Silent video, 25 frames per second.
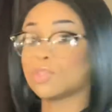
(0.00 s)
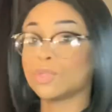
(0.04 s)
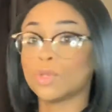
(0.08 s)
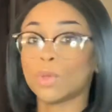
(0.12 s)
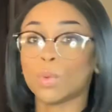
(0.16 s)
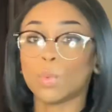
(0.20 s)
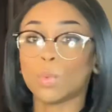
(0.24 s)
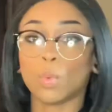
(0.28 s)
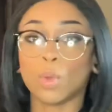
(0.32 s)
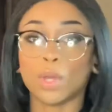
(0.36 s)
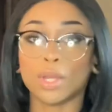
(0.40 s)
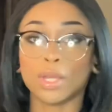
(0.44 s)

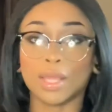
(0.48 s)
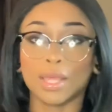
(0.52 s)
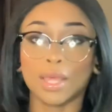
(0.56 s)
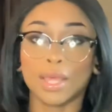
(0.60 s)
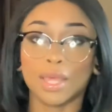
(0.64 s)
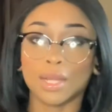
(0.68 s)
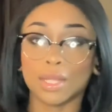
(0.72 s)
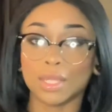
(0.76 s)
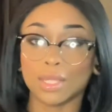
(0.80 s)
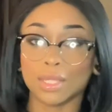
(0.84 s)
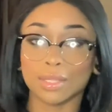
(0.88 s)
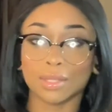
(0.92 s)
don't want
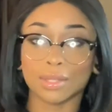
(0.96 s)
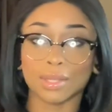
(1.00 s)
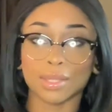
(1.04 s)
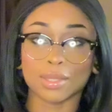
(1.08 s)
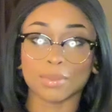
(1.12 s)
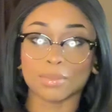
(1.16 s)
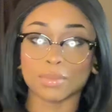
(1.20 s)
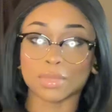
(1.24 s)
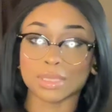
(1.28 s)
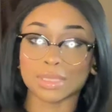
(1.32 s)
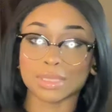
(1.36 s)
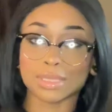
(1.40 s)
any
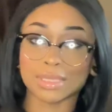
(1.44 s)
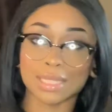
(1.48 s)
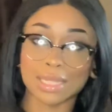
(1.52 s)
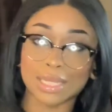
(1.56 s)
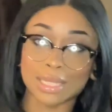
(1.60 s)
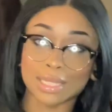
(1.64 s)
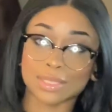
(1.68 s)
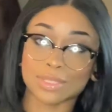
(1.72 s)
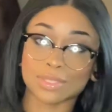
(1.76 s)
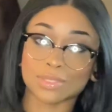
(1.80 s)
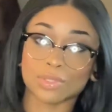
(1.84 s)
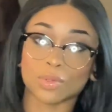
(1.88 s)
like
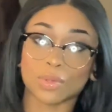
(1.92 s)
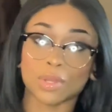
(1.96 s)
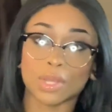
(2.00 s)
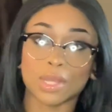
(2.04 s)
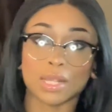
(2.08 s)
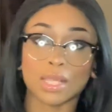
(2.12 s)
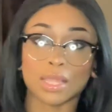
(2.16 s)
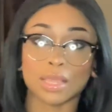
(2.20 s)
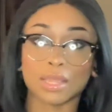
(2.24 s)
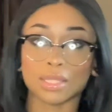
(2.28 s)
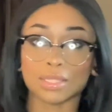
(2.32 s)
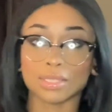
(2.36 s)
mistakes or
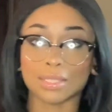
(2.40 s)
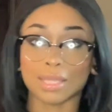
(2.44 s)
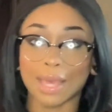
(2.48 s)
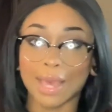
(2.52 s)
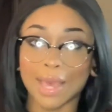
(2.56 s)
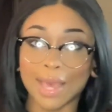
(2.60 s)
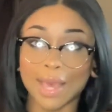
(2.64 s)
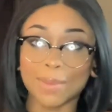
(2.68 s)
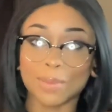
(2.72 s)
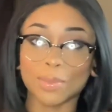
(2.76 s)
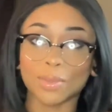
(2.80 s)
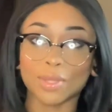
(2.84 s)
anything to
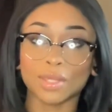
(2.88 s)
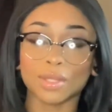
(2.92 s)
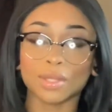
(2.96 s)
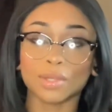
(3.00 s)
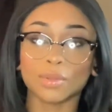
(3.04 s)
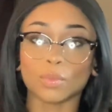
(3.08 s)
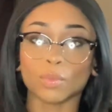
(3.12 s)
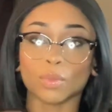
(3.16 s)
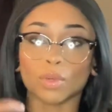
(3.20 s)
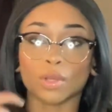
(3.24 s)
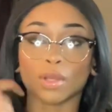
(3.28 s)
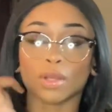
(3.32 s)

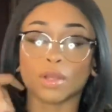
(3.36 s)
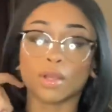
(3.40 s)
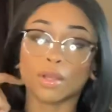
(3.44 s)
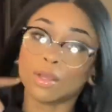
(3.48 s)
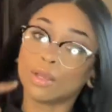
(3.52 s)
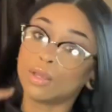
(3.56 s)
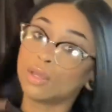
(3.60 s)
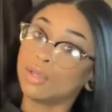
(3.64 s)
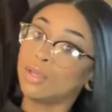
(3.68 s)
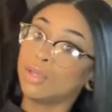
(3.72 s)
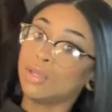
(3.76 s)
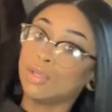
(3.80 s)
happen where
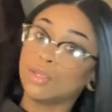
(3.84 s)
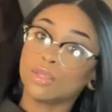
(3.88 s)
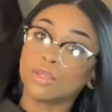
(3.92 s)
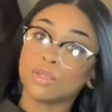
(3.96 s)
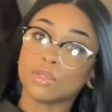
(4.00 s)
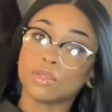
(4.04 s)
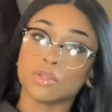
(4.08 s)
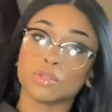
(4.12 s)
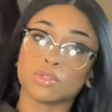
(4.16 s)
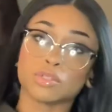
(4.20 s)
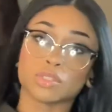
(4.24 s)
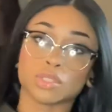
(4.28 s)

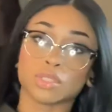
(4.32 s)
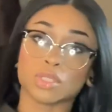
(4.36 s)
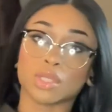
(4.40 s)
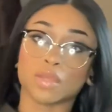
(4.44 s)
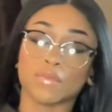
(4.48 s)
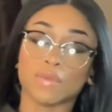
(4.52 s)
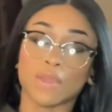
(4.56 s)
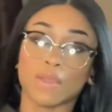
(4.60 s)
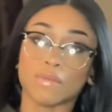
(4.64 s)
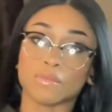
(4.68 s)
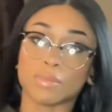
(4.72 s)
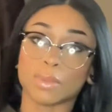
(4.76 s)
you're just
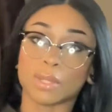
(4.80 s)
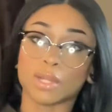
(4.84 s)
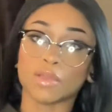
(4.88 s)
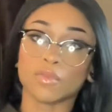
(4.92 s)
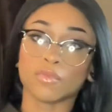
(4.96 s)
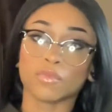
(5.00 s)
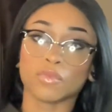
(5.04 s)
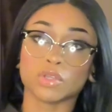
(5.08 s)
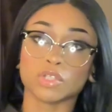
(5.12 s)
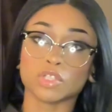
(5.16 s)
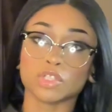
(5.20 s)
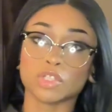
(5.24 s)
giving everybody a
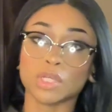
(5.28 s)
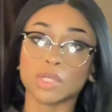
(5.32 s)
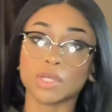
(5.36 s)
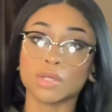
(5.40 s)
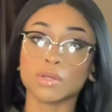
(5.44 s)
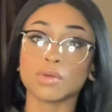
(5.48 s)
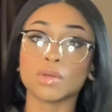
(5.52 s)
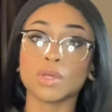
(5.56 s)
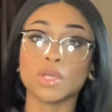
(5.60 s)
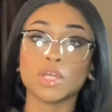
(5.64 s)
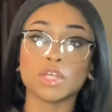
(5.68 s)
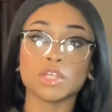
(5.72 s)
free
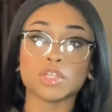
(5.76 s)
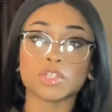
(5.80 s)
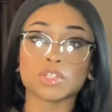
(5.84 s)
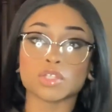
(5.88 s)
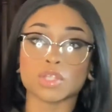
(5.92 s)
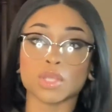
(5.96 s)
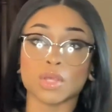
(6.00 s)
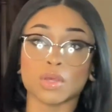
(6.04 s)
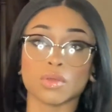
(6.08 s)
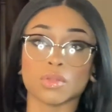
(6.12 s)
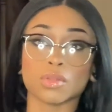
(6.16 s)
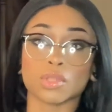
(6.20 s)
show.
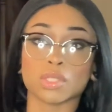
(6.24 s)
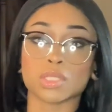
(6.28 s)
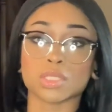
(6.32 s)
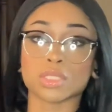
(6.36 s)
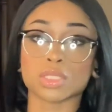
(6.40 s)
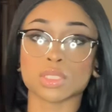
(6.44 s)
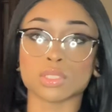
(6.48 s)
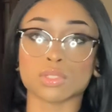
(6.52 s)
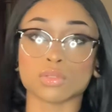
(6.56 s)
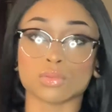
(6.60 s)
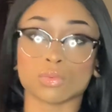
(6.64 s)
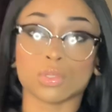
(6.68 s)
So
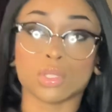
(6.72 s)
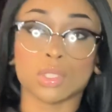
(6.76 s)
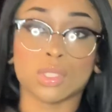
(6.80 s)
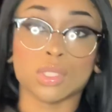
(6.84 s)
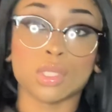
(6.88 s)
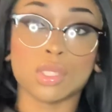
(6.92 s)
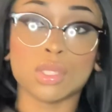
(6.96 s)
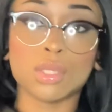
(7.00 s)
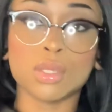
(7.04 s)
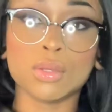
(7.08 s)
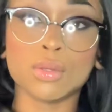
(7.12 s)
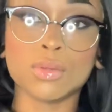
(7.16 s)
this is really
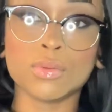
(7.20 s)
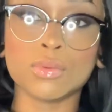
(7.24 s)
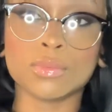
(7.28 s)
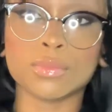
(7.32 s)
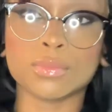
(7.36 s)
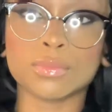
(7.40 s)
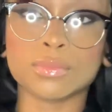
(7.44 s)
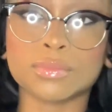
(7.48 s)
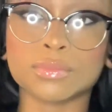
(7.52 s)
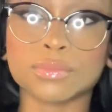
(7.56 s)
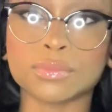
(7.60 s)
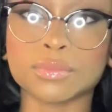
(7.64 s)
cute
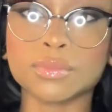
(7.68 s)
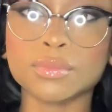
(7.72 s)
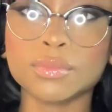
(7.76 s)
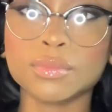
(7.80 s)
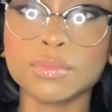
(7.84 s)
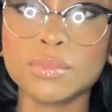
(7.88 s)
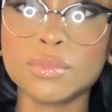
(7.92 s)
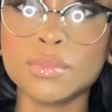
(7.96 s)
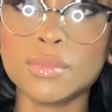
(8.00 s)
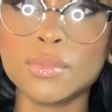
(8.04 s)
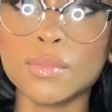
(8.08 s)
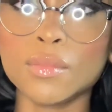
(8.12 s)

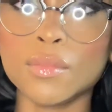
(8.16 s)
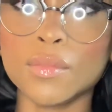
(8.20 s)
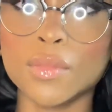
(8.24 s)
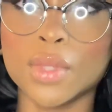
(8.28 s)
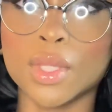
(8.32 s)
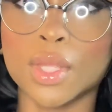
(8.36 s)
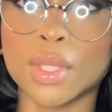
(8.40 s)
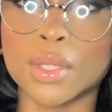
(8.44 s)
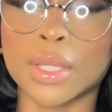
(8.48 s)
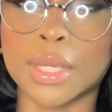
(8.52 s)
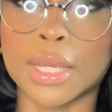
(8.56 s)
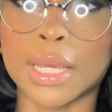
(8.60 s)

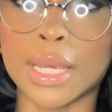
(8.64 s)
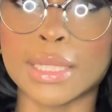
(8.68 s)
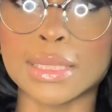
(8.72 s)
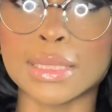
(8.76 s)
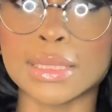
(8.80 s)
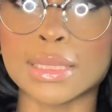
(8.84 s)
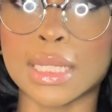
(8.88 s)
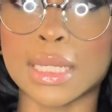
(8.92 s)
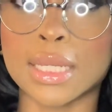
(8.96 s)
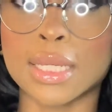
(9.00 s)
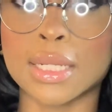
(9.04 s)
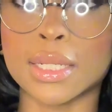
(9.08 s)
like I
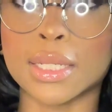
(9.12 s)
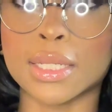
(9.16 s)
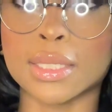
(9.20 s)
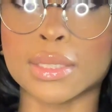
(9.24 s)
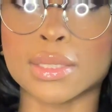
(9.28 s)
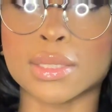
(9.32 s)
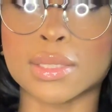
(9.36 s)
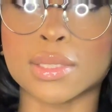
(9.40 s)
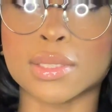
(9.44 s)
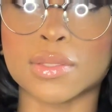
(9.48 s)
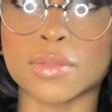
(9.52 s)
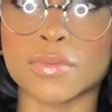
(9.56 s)
said,
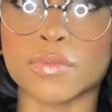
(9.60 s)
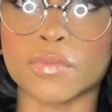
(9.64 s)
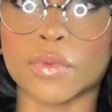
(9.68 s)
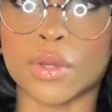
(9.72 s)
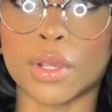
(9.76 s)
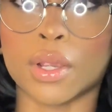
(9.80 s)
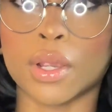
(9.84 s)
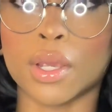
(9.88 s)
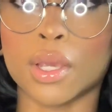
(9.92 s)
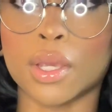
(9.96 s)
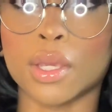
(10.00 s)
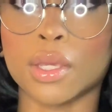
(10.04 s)
it's
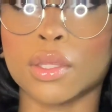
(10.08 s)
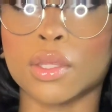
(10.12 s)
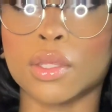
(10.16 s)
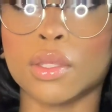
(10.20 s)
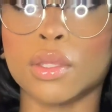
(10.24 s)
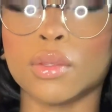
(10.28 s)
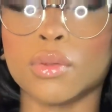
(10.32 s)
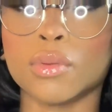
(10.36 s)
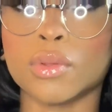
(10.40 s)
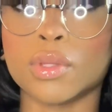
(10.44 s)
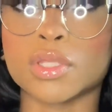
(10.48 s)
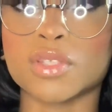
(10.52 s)
very
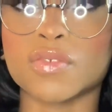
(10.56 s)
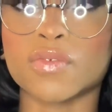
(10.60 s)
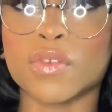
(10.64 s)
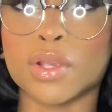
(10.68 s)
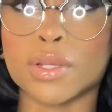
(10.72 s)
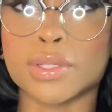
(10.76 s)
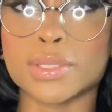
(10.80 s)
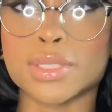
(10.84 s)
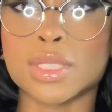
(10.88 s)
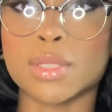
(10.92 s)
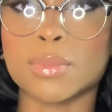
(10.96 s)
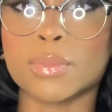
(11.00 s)
cute. It's
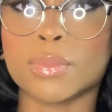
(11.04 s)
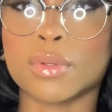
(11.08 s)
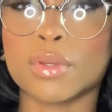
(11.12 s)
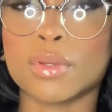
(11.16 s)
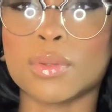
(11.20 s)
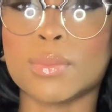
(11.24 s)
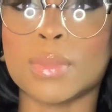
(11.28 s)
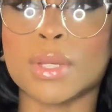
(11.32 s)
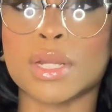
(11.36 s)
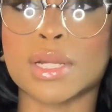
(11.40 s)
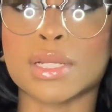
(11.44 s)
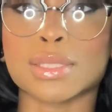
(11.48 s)
very
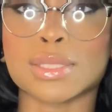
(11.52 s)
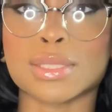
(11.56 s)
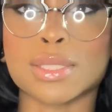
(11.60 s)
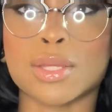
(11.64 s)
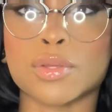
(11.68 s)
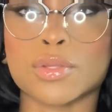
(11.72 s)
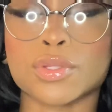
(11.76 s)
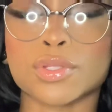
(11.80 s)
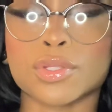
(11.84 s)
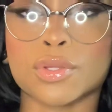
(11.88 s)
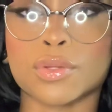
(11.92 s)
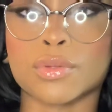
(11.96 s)
simple, but it's
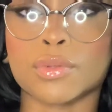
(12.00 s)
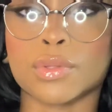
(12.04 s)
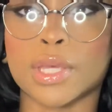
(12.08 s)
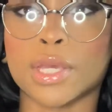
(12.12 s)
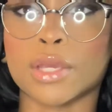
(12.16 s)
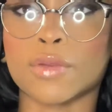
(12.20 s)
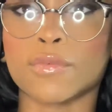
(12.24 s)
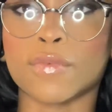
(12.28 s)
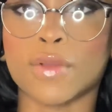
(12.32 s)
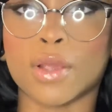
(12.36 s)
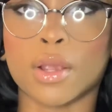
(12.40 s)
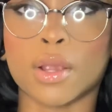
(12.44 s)
also
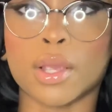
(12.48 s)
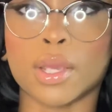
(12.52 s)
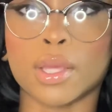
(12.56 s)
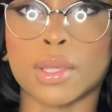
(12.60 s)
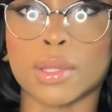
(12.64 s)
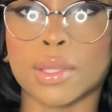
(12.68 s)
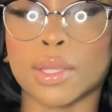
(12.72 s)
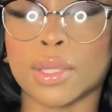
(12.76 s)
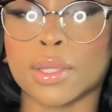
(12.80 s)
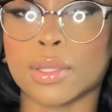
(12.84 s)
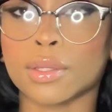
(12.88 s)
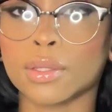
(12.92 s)
like very
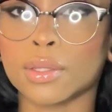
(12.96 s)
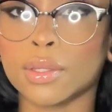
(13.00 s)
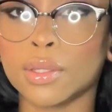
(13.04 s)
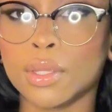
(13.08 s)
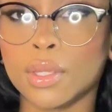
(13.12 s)
like,